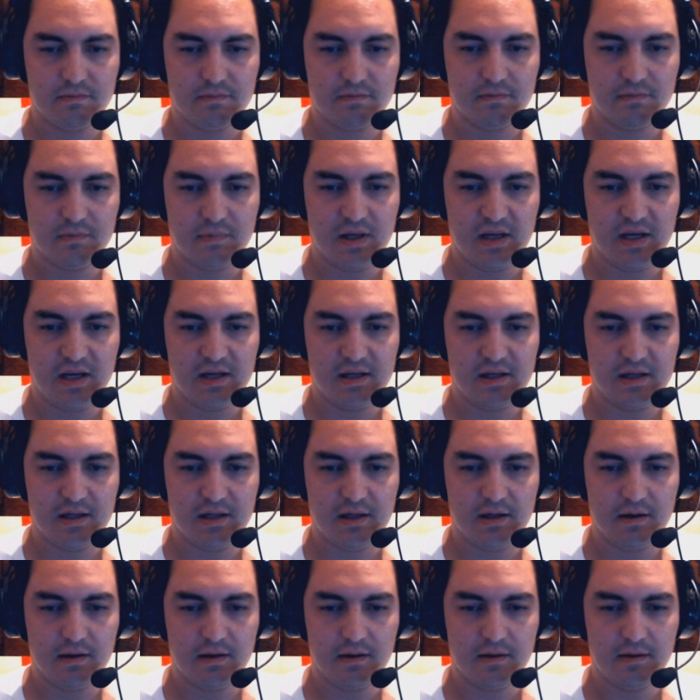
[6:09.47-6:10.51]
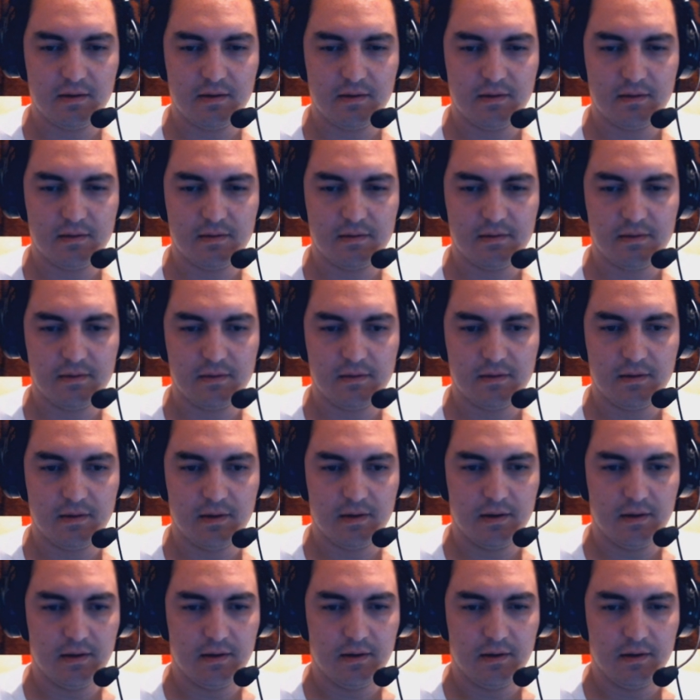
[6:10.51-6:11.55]
80.
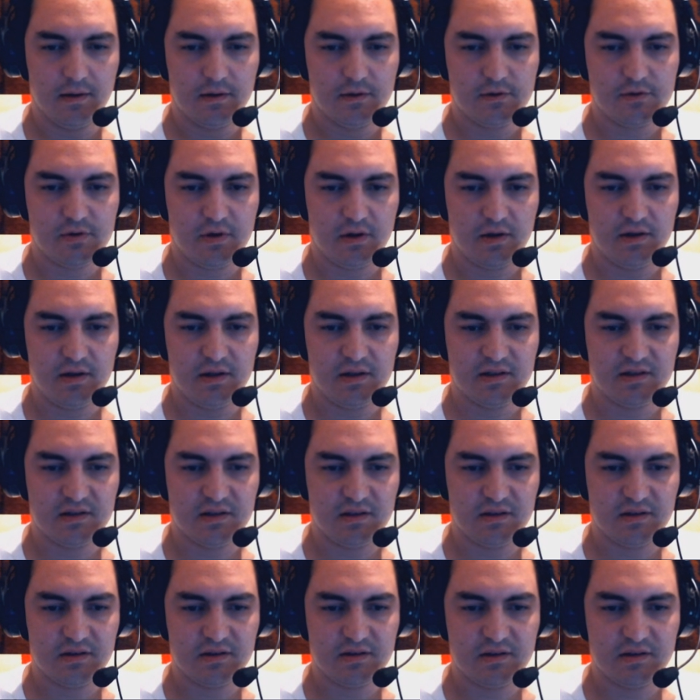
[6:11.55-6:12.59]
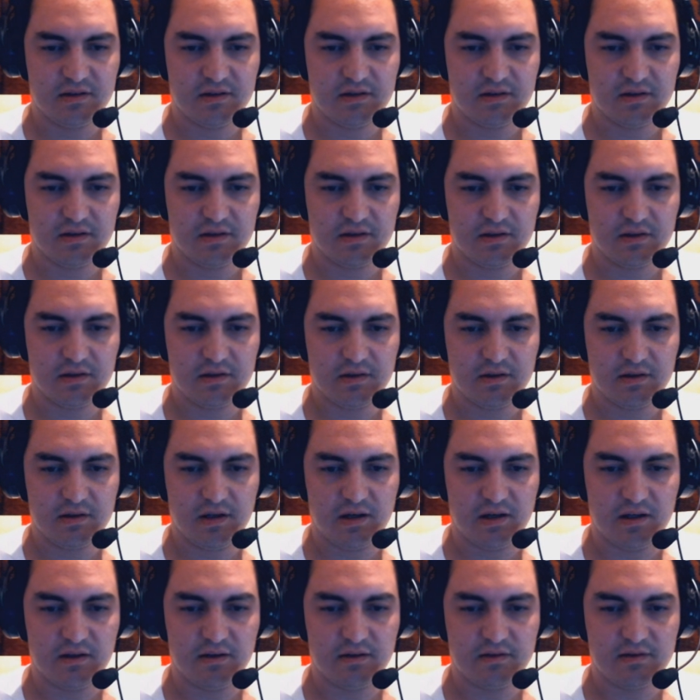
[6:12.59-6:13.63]
Draw distance,
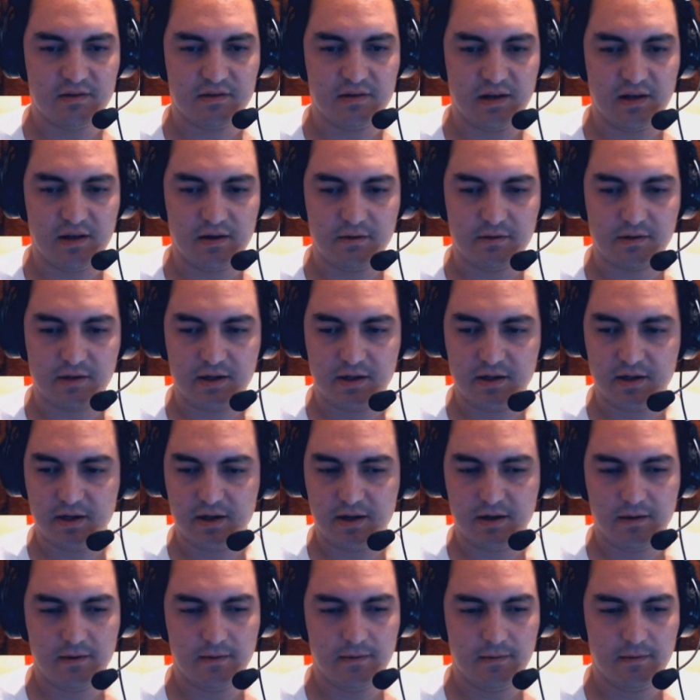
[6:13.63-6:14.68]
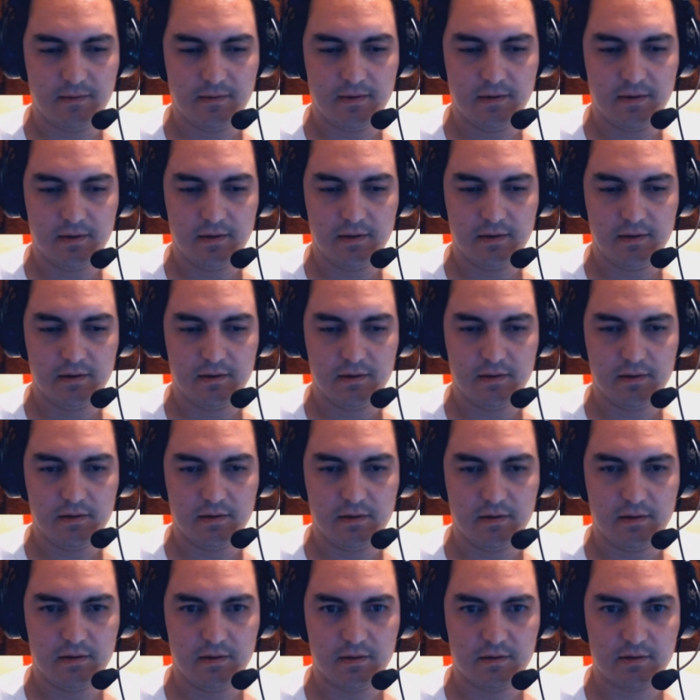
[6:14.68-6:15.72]
yeah, I don't care.
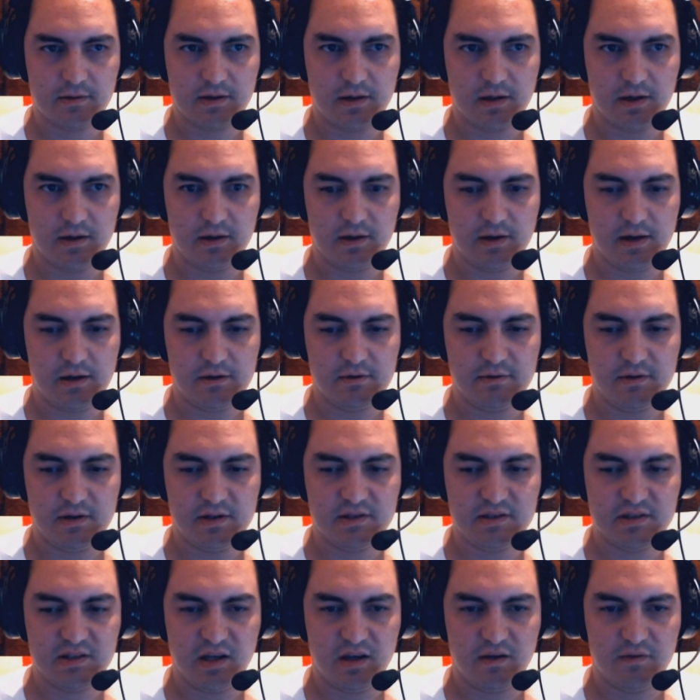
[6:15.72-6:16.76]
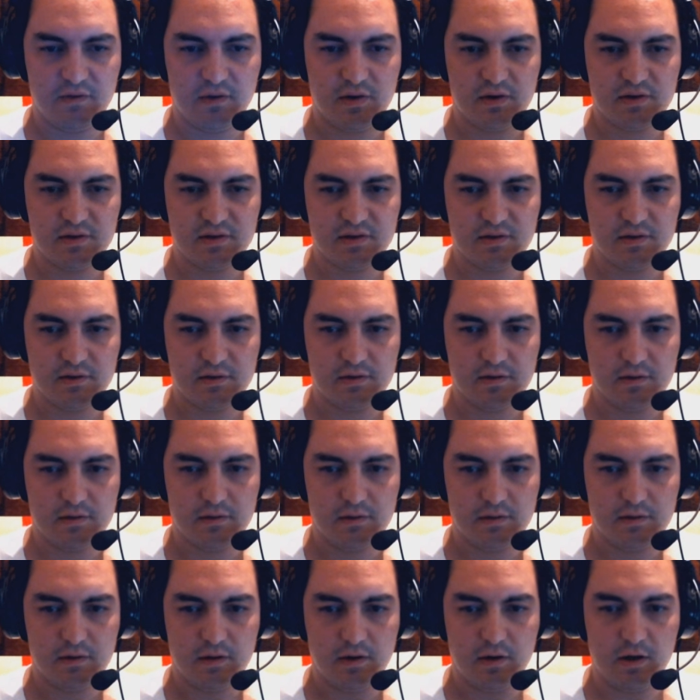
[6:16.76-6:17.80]
Okay, how do I save this?
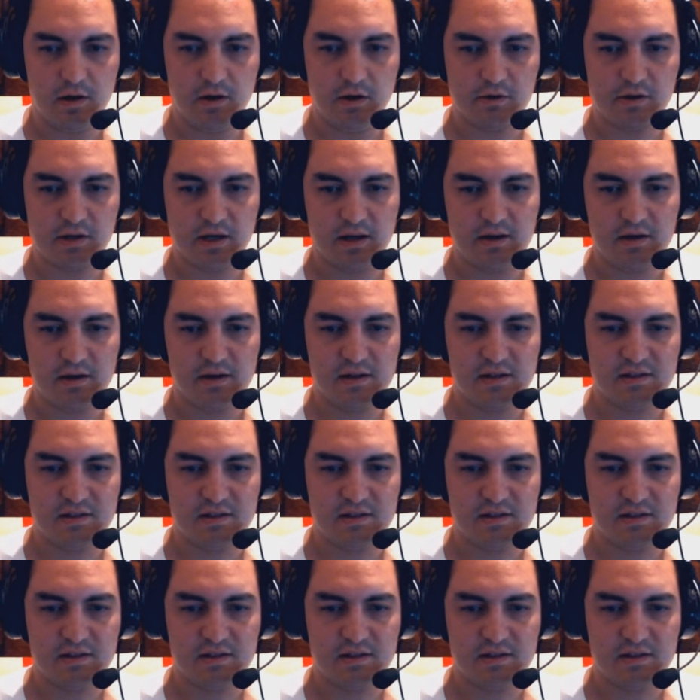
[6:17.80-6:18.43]
Oh, okay, it does it